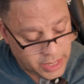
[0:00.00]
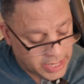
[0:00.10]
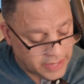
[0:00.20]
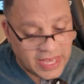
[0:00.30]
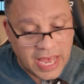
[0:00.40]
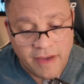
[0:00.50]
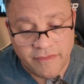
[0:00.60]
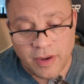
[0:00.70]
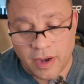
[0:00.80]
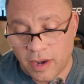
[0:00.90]
And they
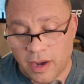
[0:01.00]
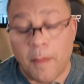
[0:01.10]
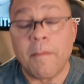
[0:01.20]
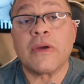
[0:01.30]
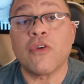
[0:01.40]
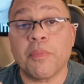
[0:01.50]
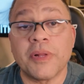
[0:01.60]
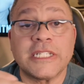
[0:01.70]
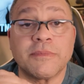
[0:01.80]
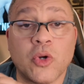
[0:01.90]
have a meal
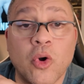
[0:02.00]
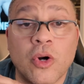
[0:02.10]
replacement